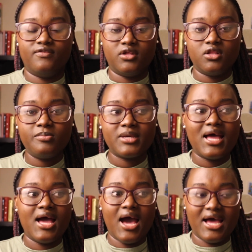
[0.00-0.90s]
develop
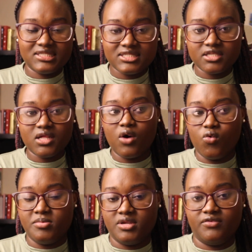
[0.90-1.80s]
until our
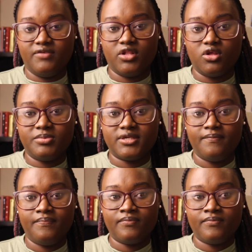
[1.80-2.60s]
women have developed.